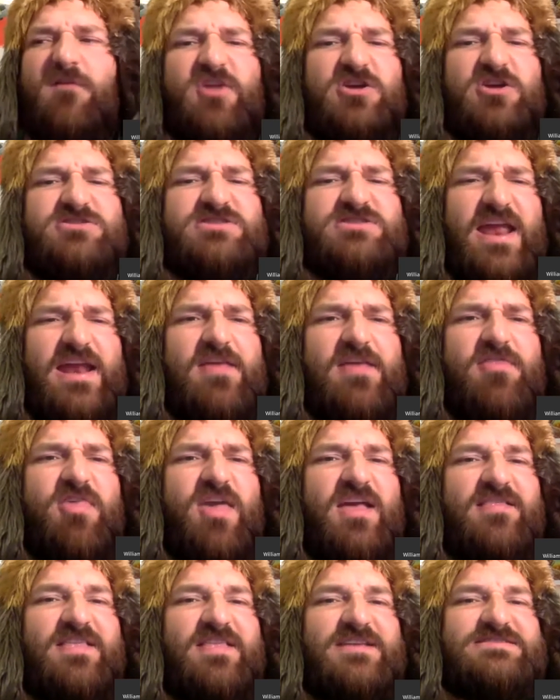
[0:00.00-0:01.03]
there's
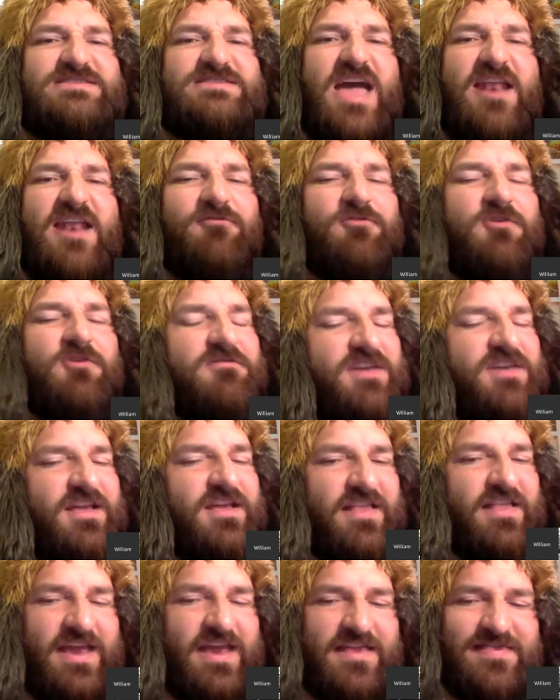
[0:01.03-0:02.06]
anything that's kind of
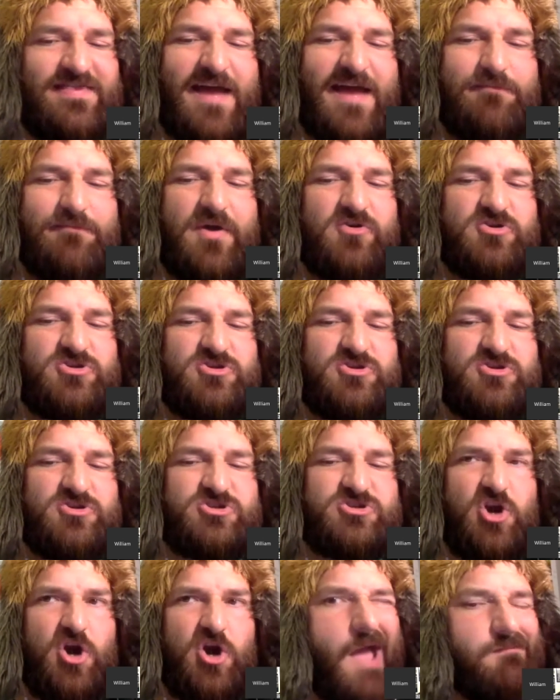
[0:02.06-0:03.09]
revealing in that
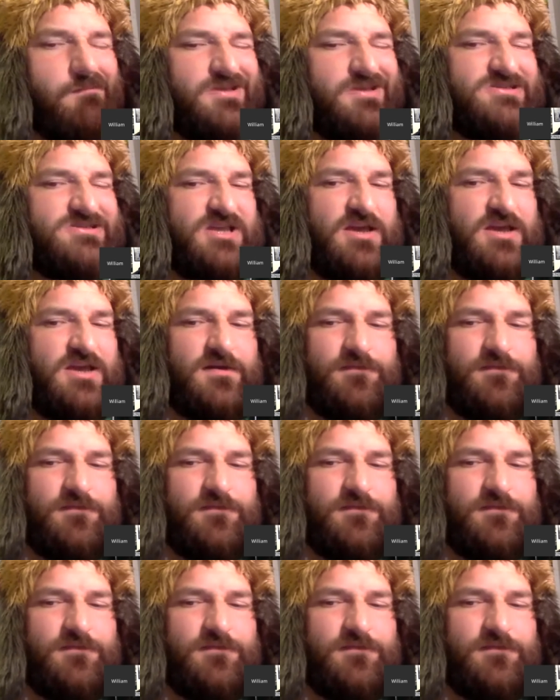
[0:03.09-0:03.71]
poster, I missed it.